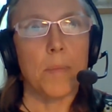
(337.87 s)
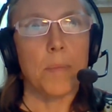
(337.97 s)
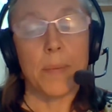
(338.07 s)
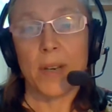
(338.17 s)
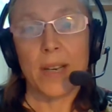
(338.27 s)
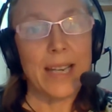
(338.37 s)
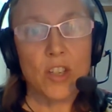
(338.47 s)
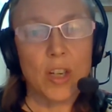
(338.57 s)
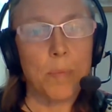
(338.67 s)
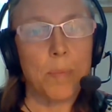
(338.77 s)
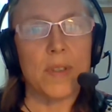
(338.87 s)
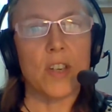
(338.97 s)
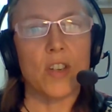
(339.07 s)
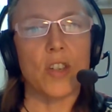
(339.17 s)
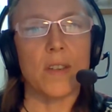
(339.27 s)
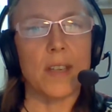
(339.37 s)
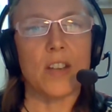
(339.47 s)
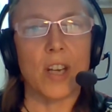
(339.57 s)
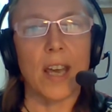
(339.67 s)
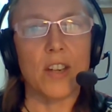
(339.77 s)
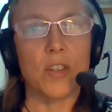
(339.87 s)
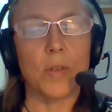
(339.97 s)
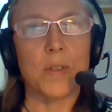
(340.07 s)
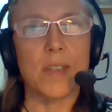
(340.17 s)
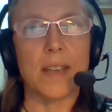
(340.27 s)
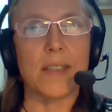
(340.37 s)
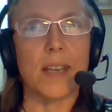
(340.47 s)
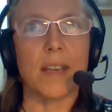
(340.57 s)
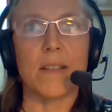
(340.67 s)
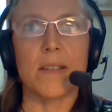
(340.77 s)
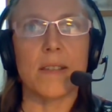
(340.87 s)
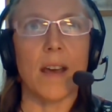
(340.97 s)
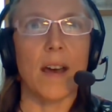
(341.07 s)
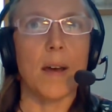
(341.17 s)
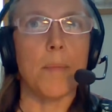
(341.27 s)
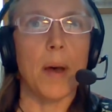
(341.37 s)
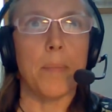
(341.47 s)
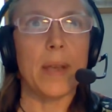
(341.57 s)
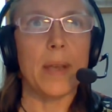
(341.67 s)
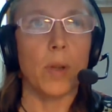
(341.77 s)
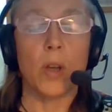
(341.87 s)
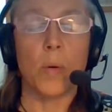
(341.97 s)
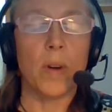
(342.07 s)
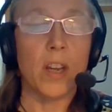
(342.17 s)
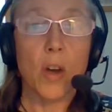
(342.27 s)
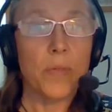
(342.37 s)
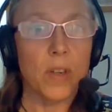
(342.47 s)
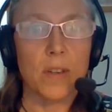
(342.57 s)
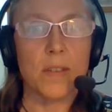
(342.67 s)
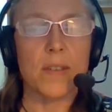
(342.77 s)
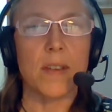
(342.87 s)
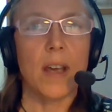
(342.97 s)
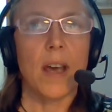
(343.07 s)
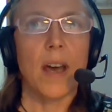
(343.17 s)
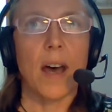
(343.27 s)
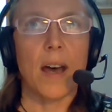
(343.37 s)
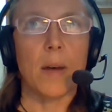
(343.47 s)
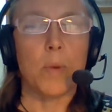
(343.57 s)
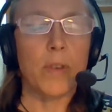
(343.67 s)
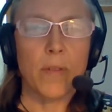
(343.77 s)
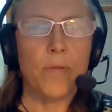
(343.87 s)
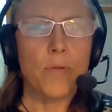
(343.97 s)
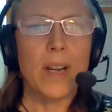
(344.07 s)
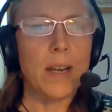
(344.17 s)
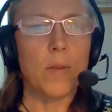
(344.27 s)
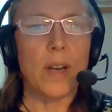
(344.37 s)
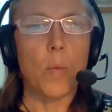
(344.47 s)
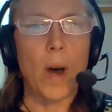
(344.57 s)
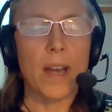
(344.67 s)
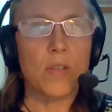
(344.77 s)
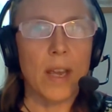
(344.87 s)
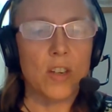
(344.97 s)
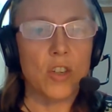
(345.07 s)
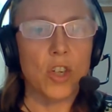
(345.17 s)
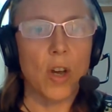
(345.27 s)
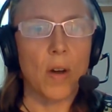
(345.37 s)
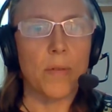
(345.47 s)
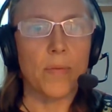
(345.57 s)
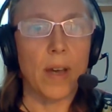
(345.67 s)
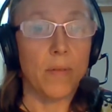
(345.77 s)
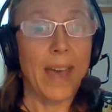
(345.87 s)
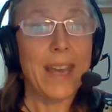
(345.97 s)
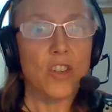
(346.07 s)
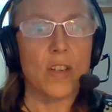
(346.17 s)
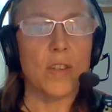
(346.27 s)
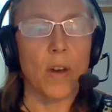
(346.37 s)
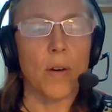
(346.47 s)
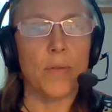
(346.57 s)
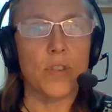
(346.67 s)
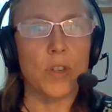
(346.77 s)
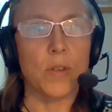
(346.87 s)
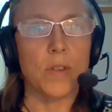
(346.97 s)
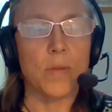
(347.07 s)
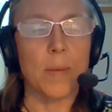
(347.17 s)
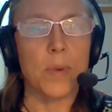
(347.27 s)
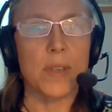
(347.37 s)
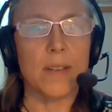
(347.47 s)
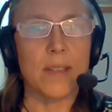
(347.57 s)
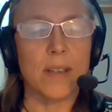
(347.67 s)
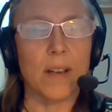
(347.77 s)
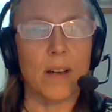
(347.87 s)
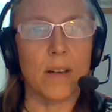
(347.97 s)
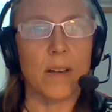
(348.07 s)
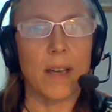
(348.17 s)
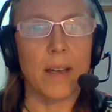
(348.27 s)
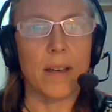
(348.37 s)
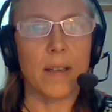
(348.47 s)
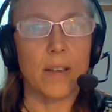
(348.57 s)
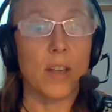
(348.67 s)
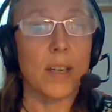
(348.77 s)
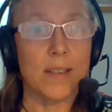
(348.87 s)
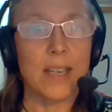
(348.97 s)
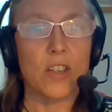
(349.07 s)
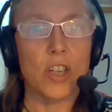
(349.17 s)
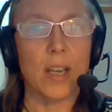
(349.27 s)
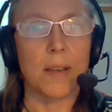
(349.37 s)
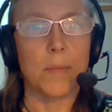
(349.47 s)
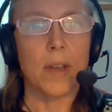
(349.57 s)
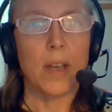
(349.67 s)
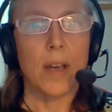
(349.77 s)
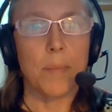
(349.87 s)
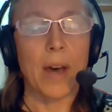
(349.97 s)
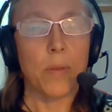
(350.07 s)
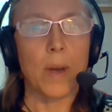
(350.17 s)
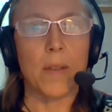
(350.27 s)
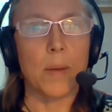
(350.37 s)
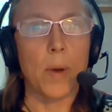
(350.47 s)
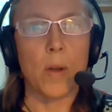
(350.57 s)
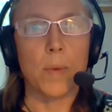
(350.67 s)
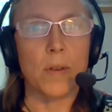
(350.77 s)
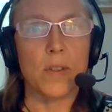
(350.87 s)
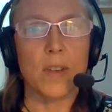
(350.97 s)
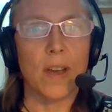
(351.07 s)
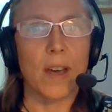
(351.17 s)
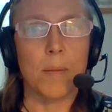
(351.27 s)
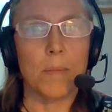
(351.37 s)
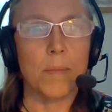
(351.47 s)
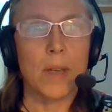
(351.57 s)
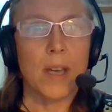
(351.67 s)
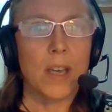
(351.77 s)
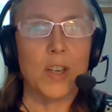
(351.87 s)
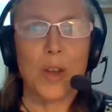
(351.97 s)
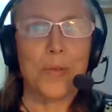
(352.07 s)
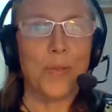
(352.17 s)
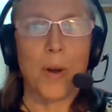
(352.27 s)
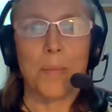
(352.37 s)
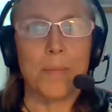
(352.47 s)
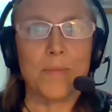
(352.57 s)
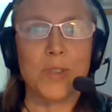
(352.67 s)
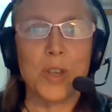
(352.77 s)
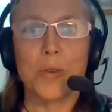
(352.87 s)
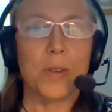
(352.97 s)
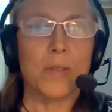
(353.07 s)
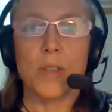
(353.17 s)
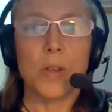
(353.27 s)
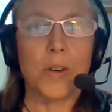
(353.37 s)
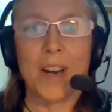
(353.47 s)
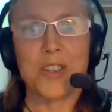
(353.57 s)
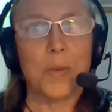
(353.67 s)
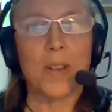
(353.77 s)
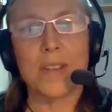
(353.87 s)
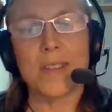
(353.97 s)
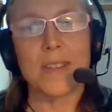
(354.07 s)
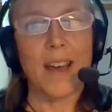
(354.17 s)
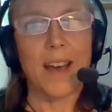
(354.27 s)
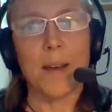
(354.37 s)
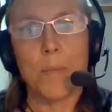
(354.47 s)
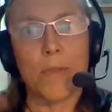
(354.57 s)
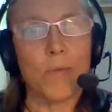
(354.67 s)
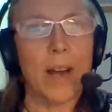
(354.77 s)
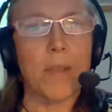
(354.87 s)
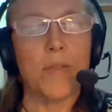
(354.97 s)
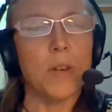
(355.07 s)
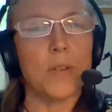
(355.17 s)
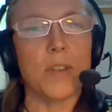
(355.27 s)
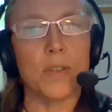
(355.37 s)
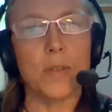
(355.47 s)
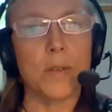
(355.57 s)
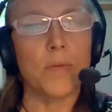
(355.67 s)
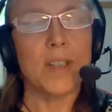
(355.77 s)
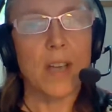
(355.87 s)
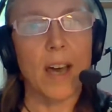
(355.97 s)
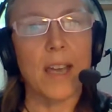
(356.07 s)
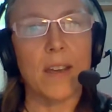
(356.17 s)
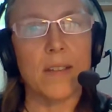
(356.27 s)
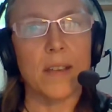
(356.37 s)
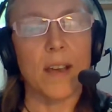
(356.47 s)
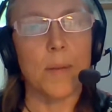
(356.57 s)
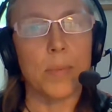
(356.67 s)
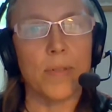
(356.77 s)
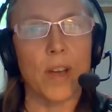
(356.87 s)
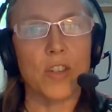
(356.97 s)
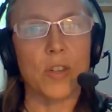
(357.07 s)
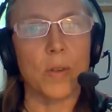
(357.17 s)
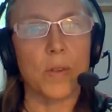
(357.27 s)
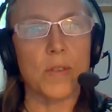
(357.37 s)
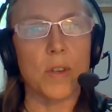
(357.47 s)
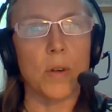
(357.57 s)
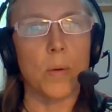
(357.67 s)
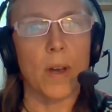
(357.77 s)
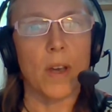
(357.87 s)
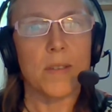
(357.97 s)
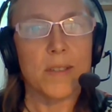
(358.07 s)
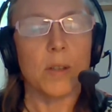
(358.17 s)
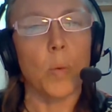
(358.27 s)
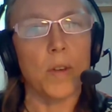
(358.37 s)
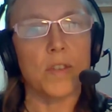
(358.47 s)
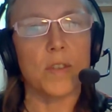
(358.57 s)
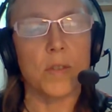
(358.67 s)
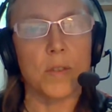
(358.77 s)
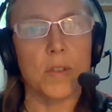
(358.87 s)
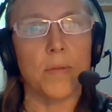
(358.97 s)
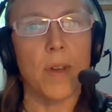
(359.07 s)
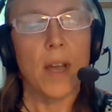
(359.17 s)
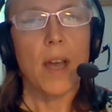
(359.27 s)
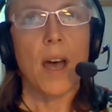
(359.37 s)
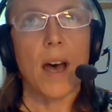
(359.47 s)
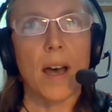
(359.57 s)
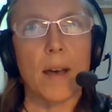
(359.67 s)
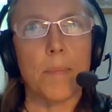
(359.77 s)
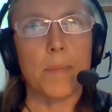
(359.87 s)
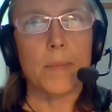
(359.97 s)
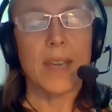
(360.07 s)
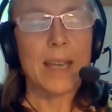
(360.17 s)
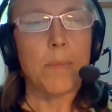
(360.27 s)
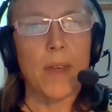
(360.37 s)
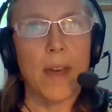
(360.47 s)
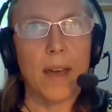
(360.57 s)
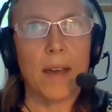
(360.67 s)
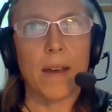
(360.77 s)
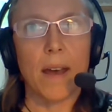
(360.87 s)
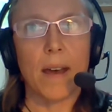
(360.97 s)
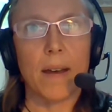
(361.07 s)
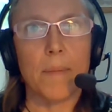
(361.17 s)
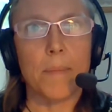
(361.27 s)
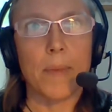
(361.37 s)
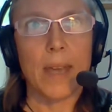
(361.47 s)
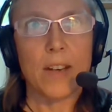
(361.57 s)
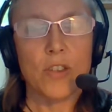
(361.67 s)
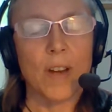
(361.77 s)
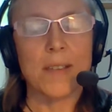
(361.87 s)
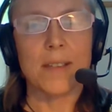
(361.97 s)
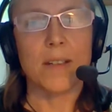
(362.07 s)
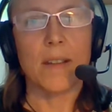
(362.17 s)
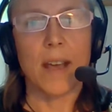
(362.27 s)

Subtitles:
people in leadership positions in educational settings, people who are in governance. We've got a really, really wide range of ages of students represented in our learning and teaching pathway at the moment. You know, from new graduates right through to sort of retired professionals who still want to sort of keep their interest and